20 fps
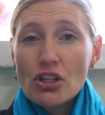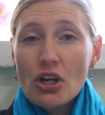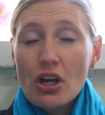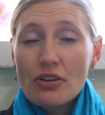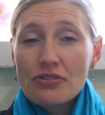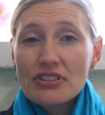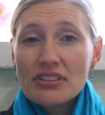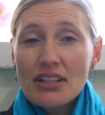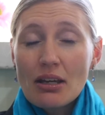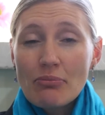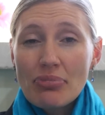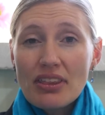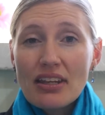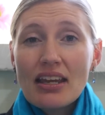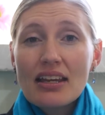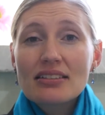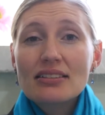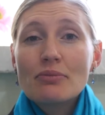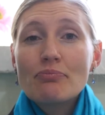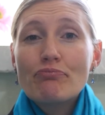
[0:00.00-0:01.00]
of something
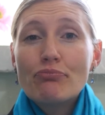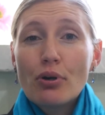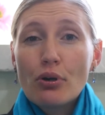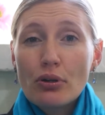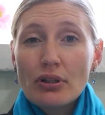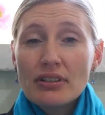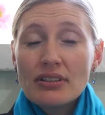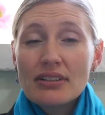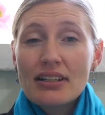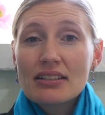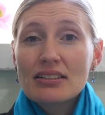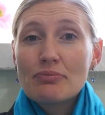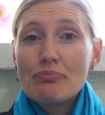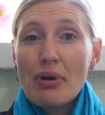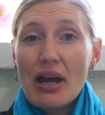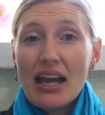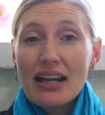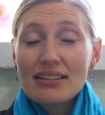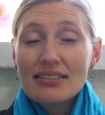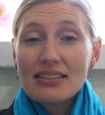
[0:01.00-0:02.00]
as important as
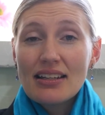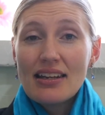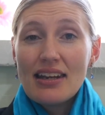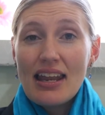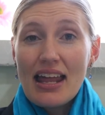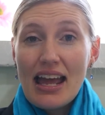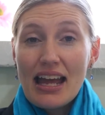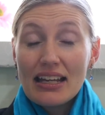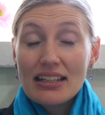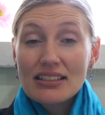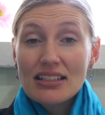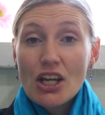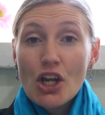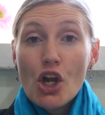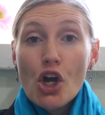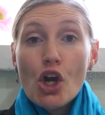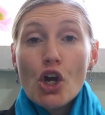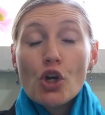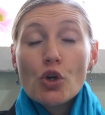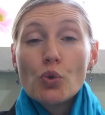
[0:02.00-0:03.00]
banks and land
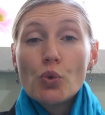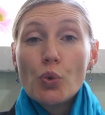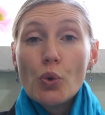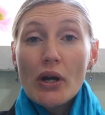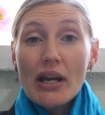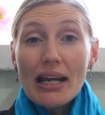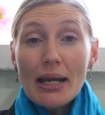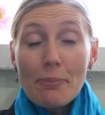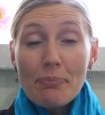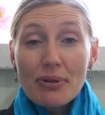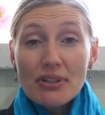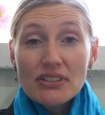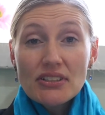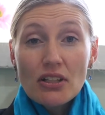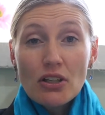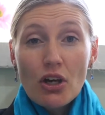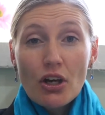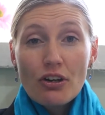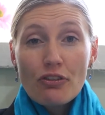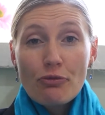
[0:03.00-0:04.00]
really puts a
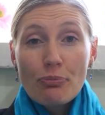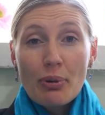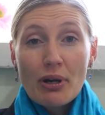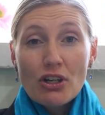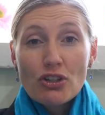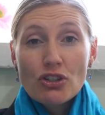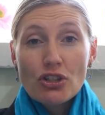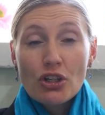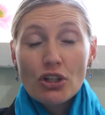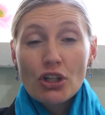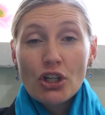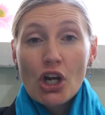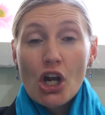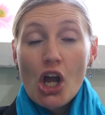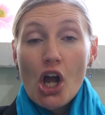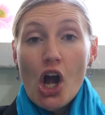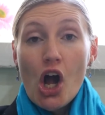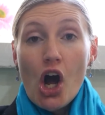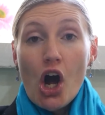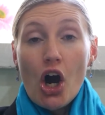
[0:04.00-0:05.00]
lot of pressure
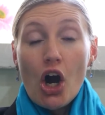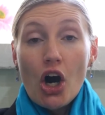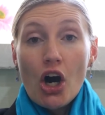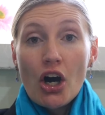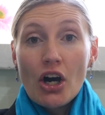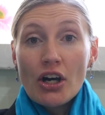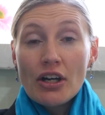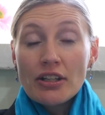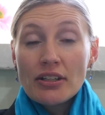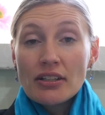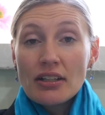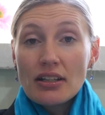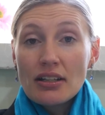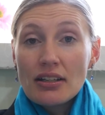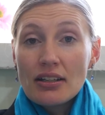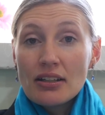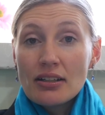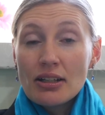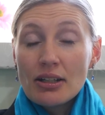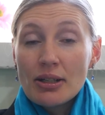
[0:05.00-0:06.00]
on
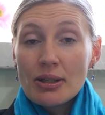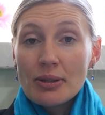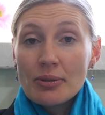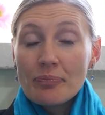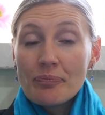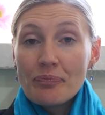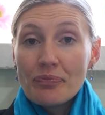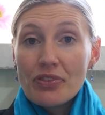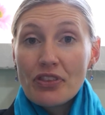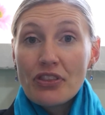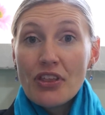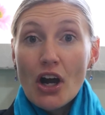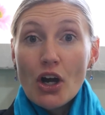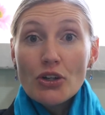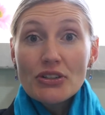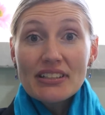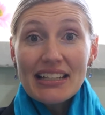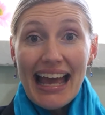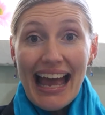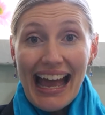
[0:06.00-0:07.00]

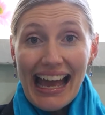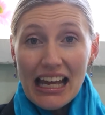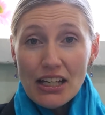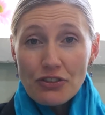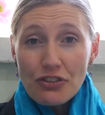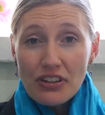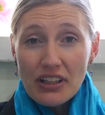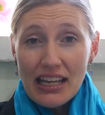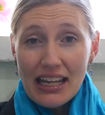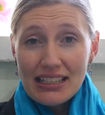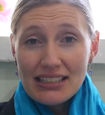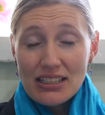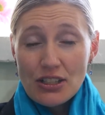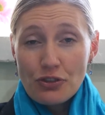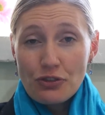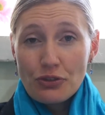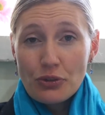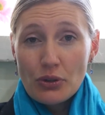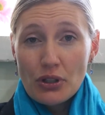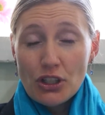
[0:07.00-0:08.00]
those
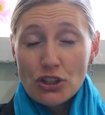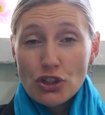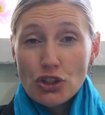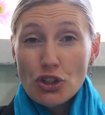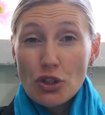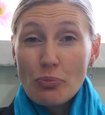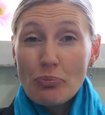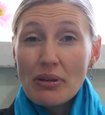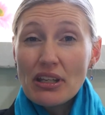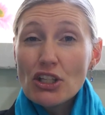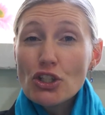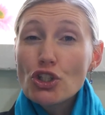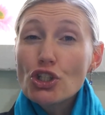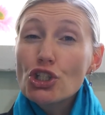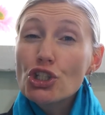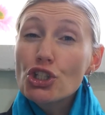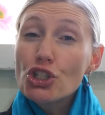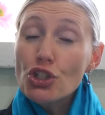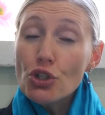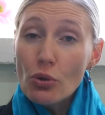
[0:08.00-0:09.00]
advocating for it to be
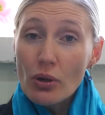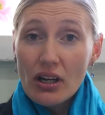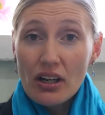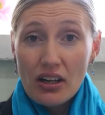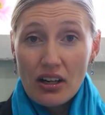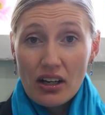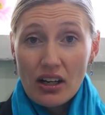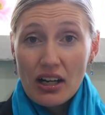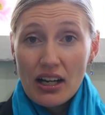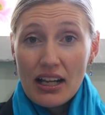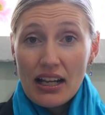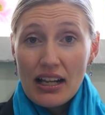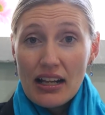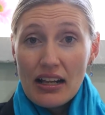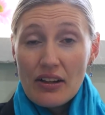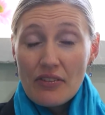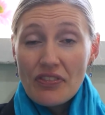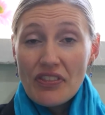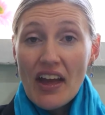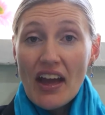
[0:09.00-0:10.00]
sure
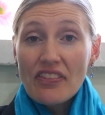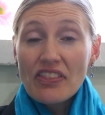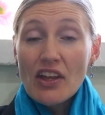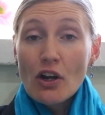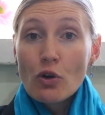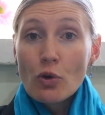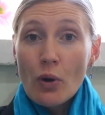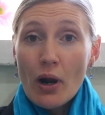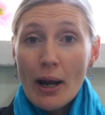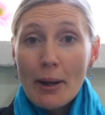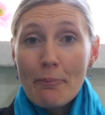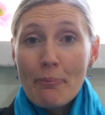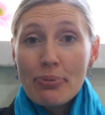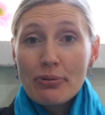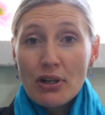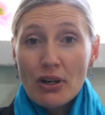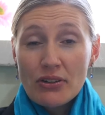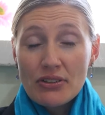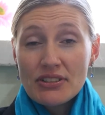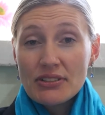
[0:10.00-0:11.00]
that the right
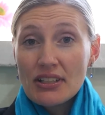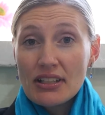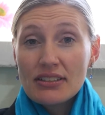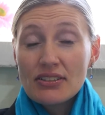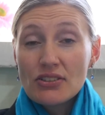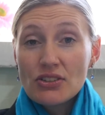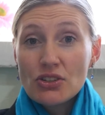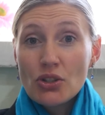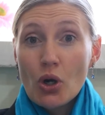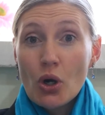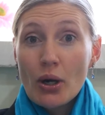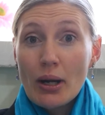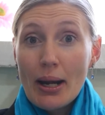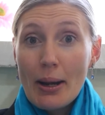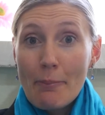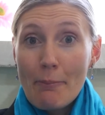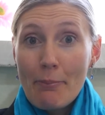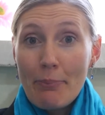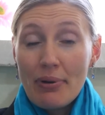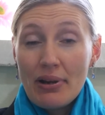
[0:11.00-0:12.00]
processes are
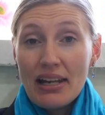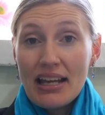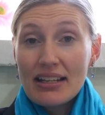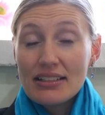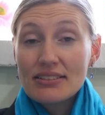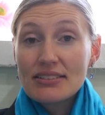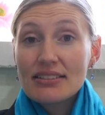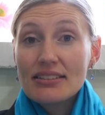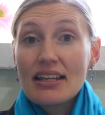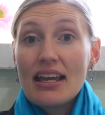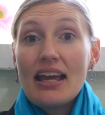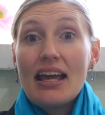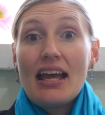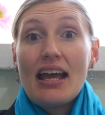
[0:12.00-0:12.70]
in place